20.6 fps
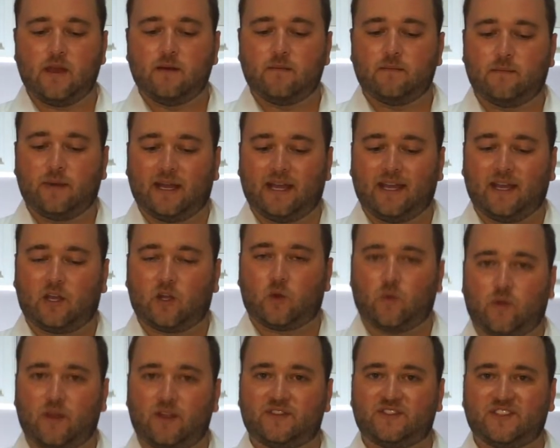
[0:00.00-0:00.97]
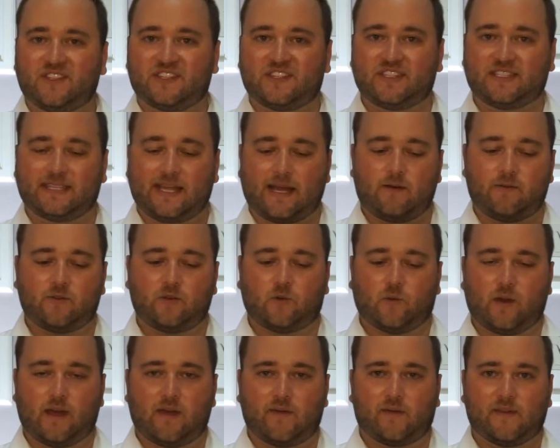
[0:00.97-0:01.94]
but it creates a sound
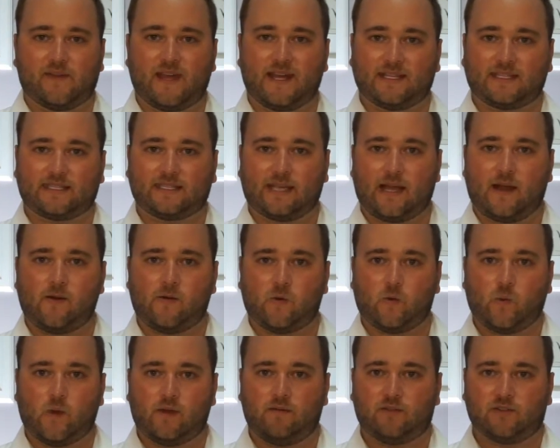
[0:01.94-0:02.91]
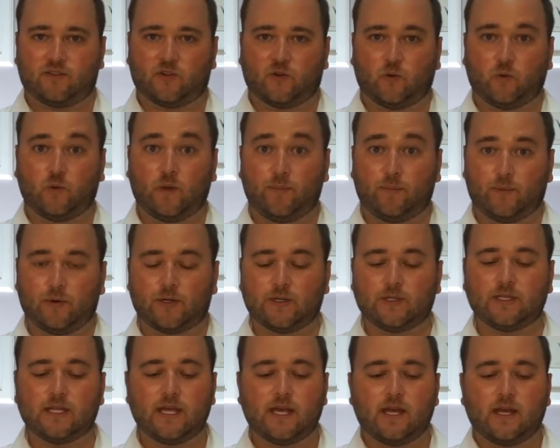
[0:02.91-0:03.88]
wave, and that sound wave is a
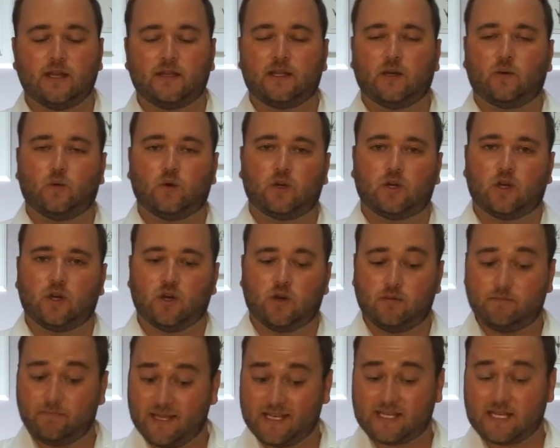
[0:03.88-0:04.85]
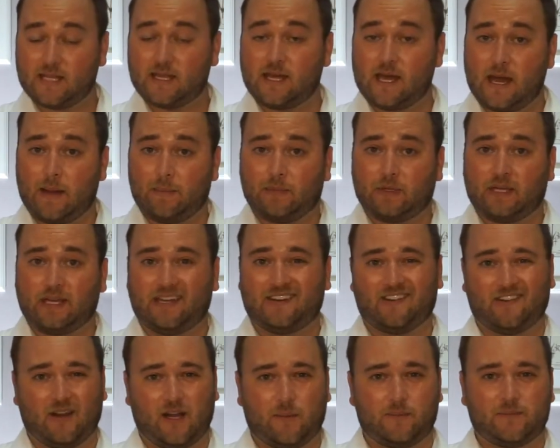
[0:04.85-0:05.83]
ripple that will go, based on the
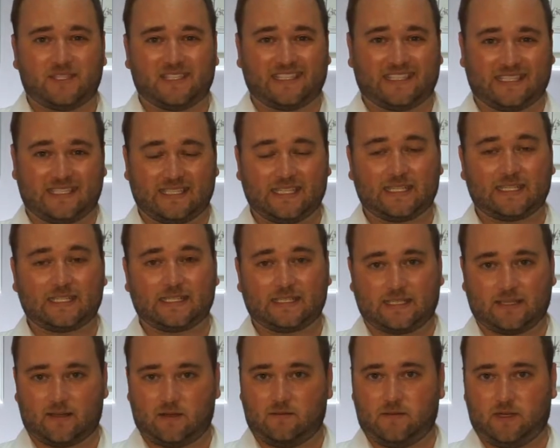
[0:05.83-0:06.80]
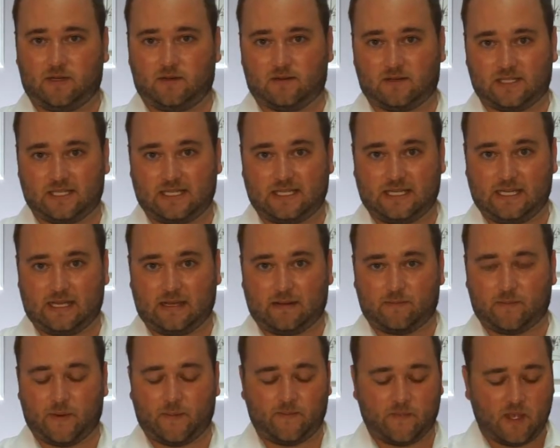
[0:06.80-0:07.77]
applicator, up to 6 centimeters deep.
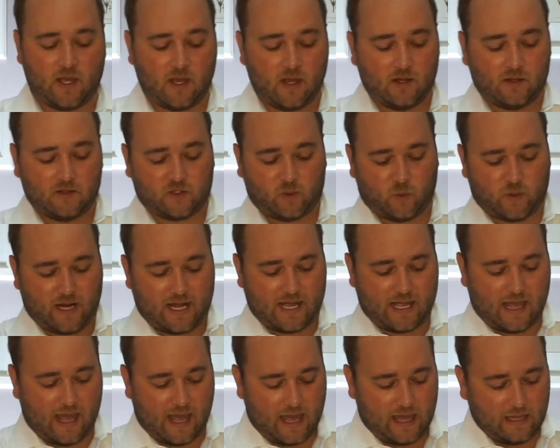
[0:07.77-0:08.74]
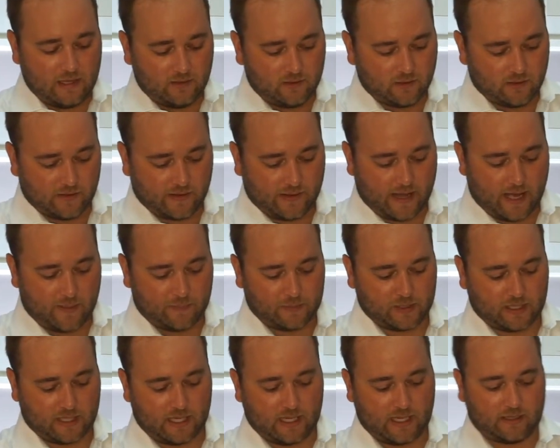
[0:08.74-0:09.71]
So when I angle the
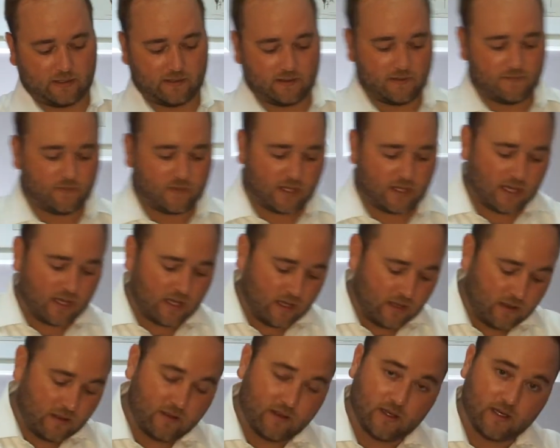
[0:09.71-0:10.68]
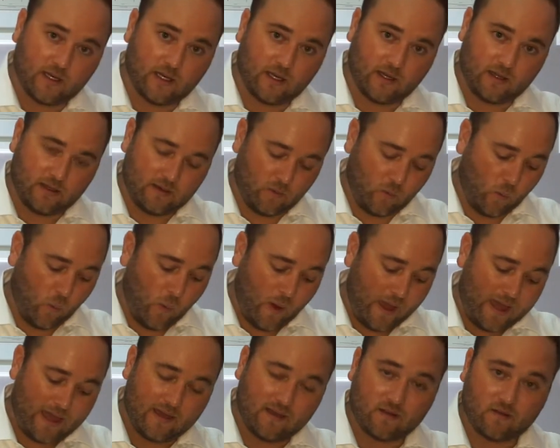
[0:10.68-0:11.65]
applicator, the
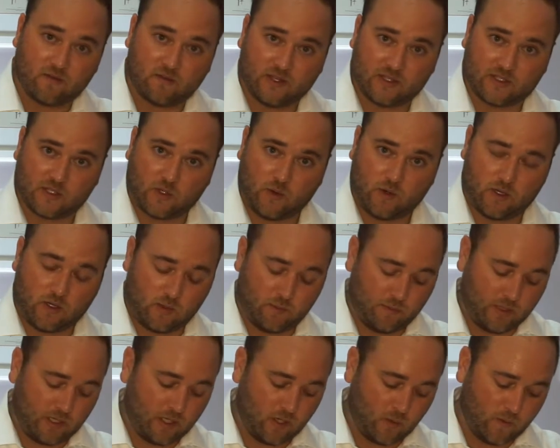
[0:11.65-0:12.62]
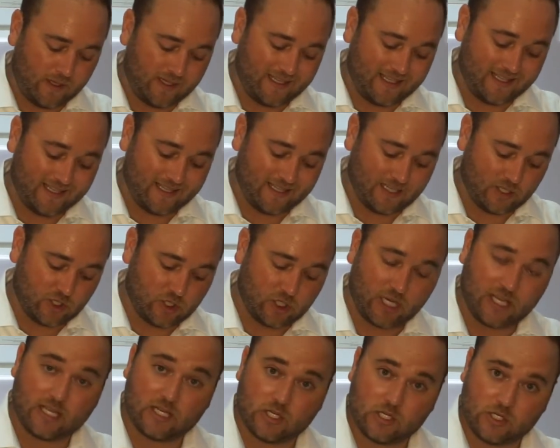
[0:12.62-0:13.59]
wave that's going to be going in and
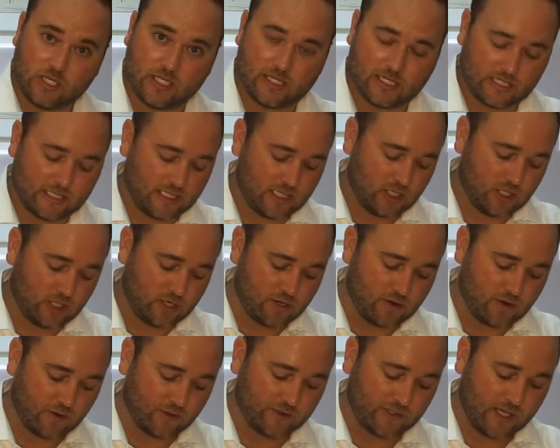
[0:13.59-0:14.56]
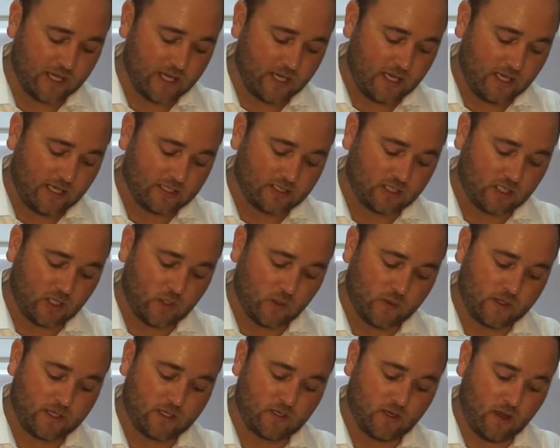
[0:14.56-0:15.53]
changing the tissues is
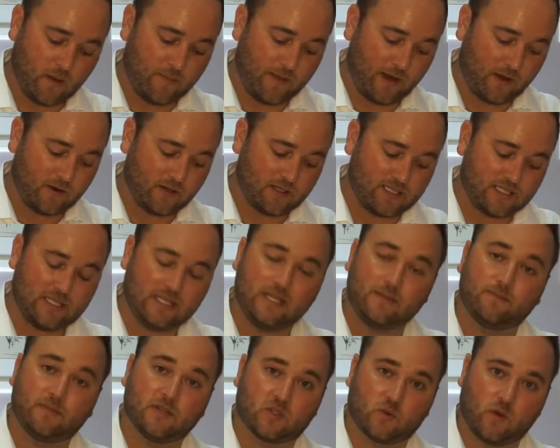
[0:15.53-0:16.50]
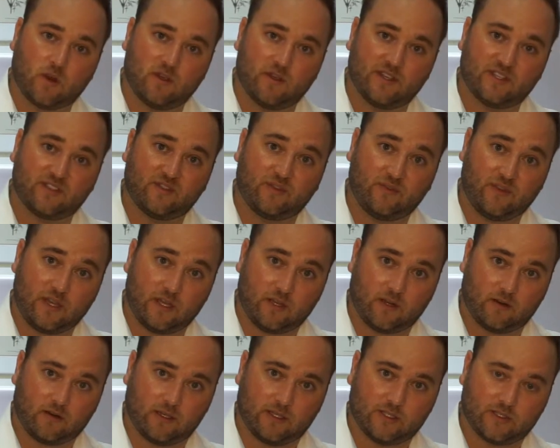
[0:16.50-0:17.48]
going about as deep as where this
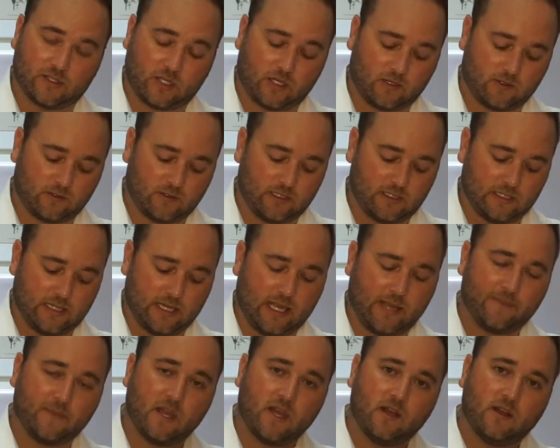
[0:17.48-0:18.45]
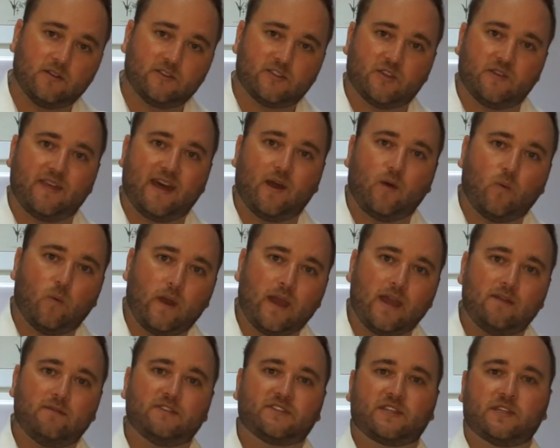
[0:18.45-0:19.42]
finger is currently. So that
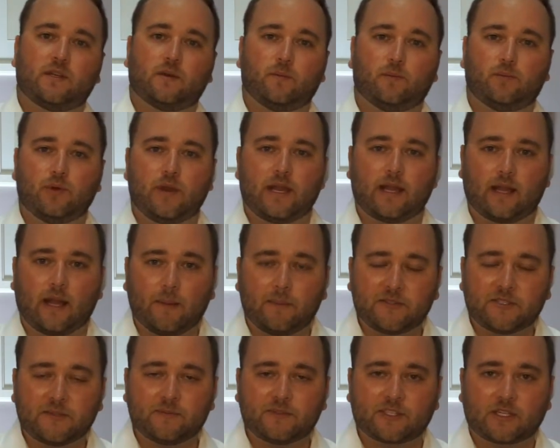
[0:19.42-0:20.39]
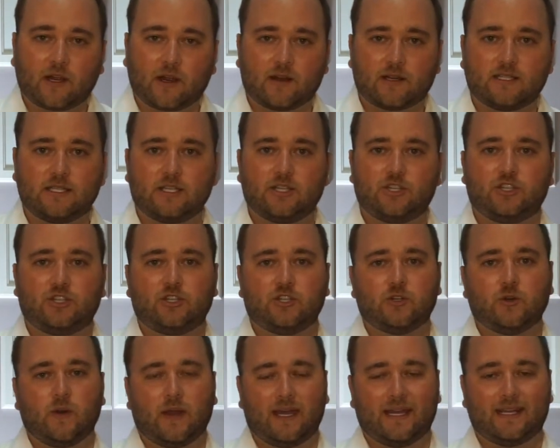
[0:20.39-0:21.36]
wave is going to break up some scar
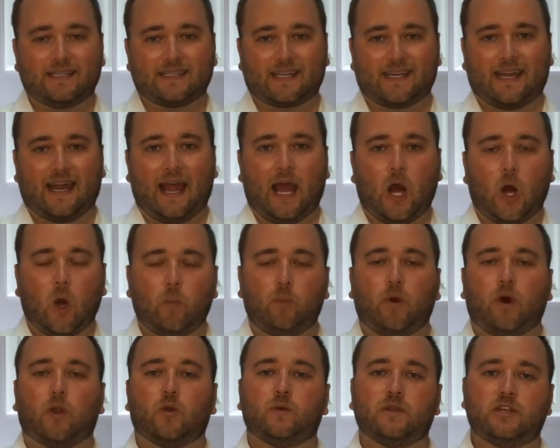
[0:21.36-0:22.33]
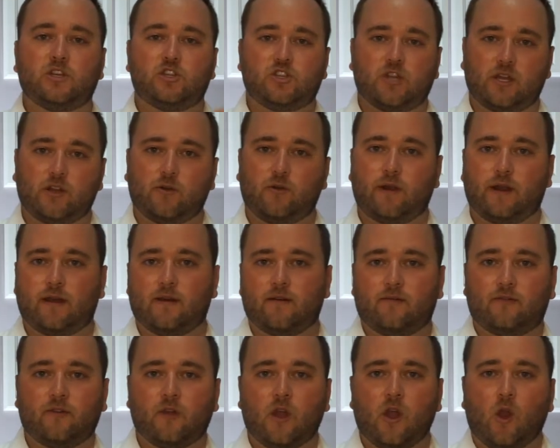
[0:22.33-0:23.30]
tissue, and it's going to help a
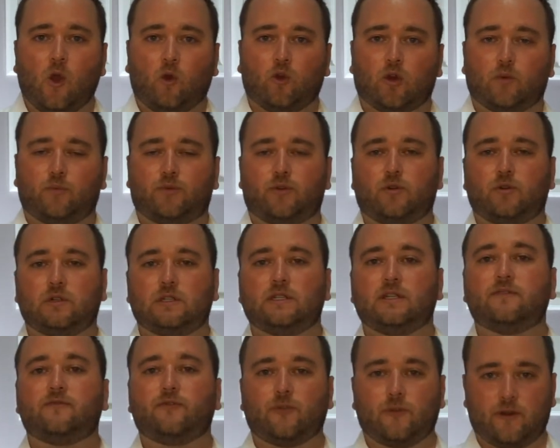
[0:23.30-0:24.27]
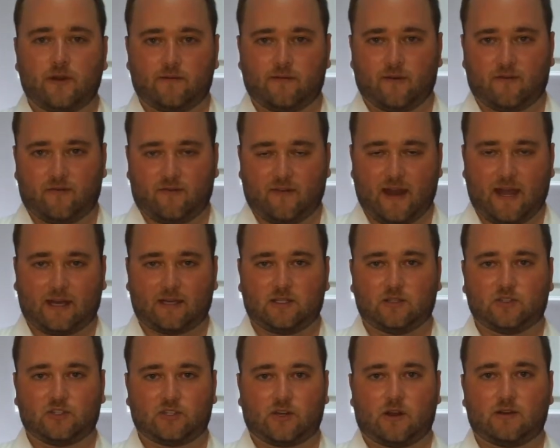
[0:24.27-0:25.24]
regenerative or a proliferative effect to
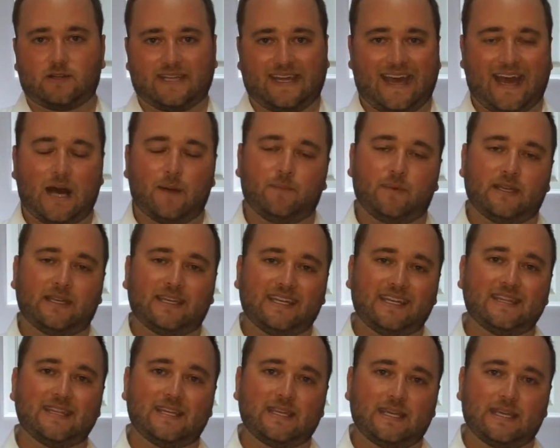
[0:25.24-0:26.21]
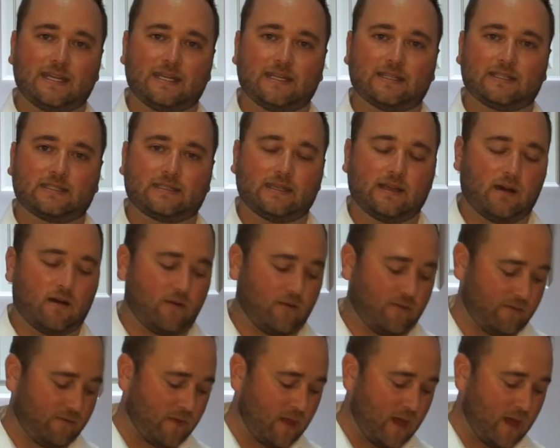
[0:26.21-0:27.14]
start to happen in the knee itself.